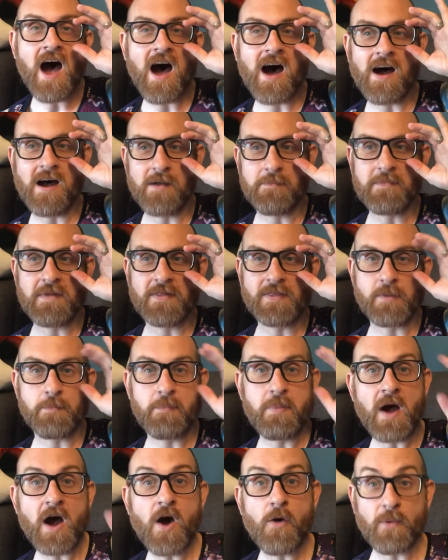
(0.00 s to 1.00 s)
Um, the
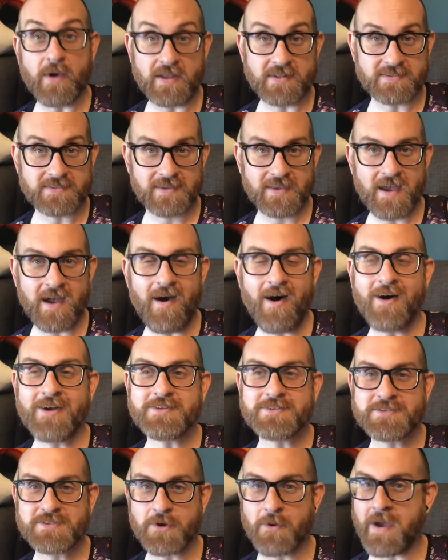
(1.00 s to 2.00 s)
poet
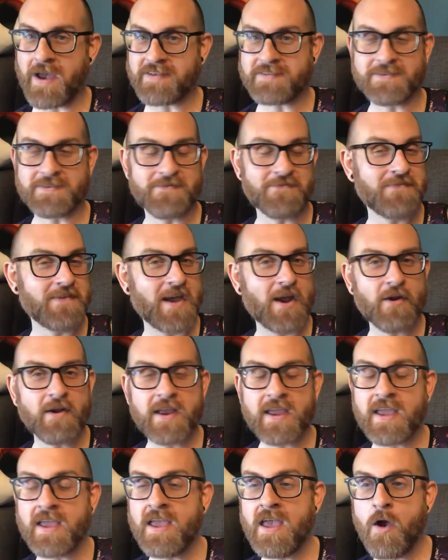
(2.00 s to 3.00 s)
also has a
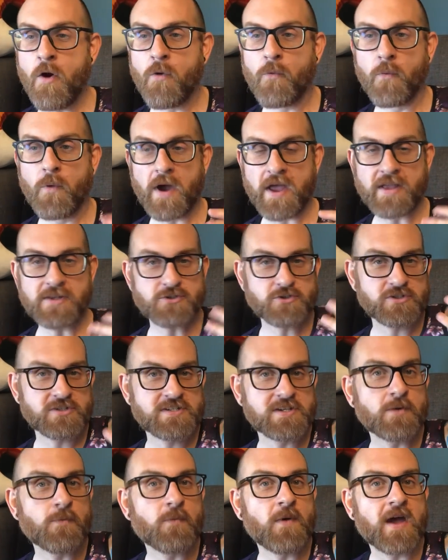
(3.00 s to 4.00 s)
very
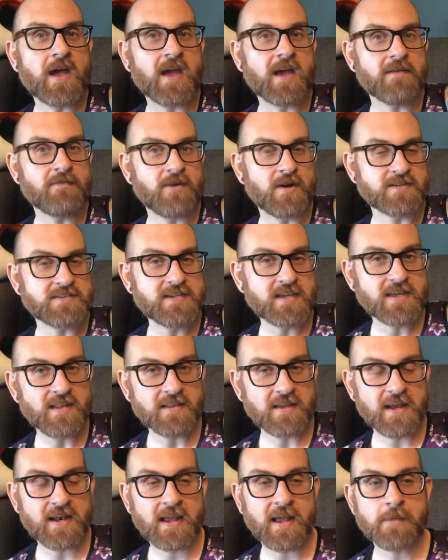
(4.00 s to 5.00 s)
interesting way of
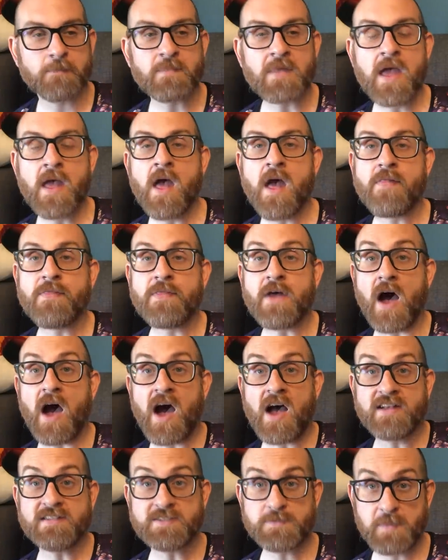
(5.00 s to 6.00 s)
articulating. The
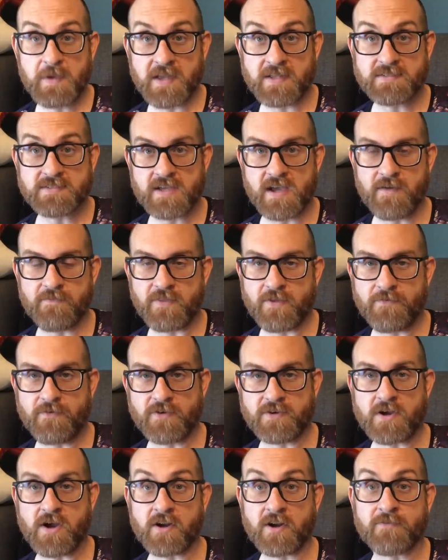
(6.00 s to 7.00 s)
husband of the
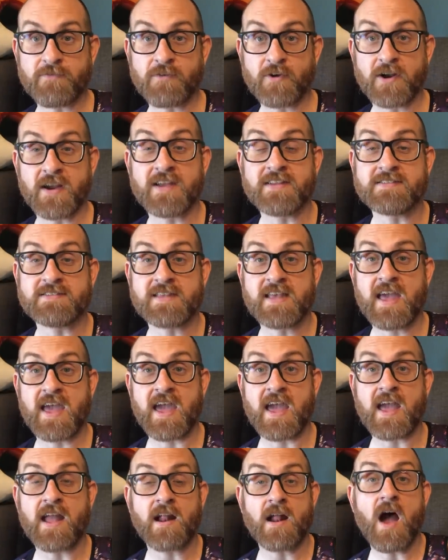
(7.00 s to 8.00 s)
photographer is
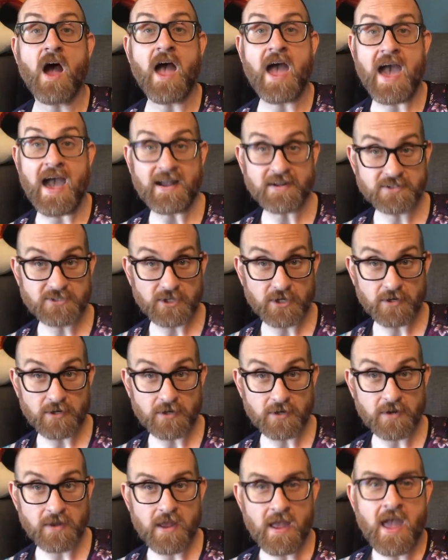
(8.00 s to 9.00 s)
a
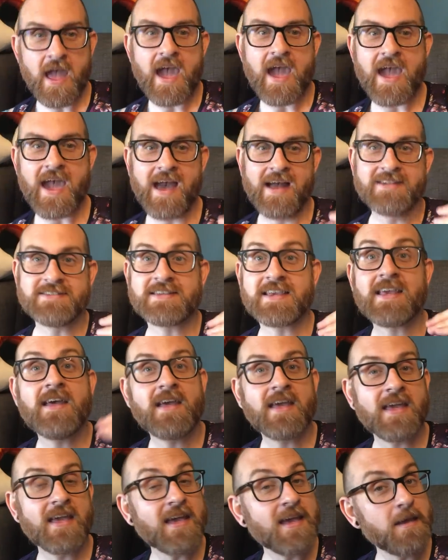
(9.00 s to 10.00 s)
actor and
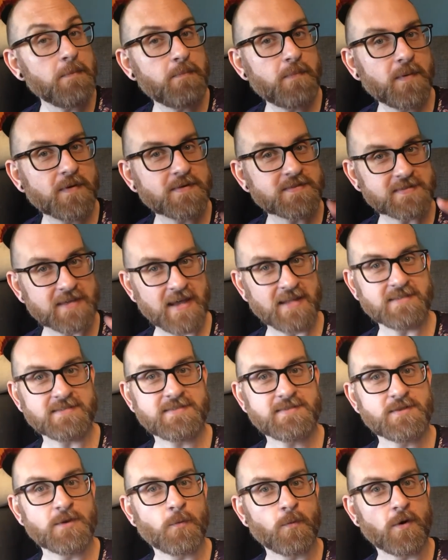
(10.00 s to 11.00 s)
he
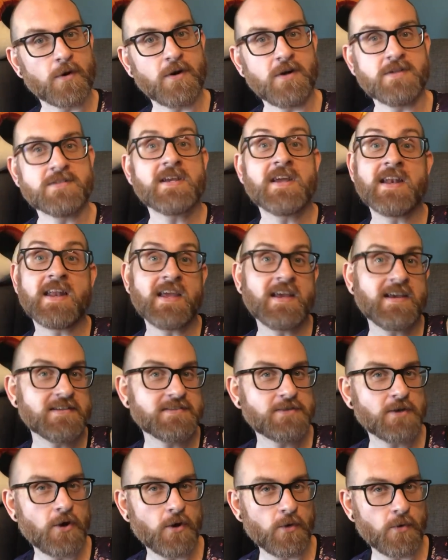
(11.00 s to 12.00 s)
presents the world in
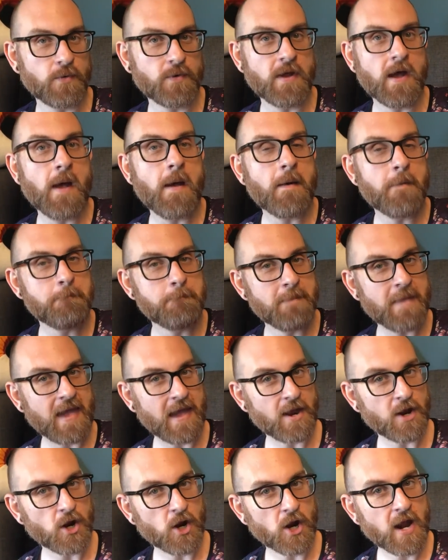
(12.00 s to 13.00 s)
his own
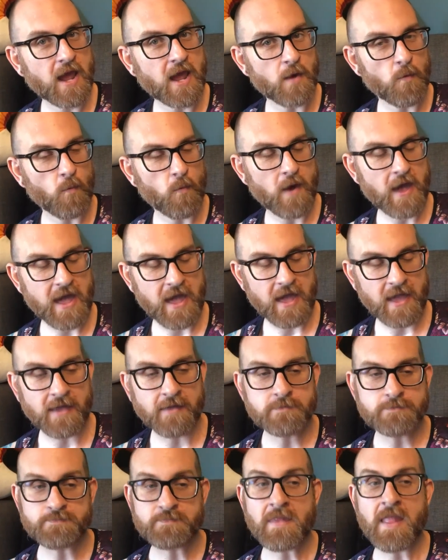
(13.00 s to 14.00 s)
manner and way.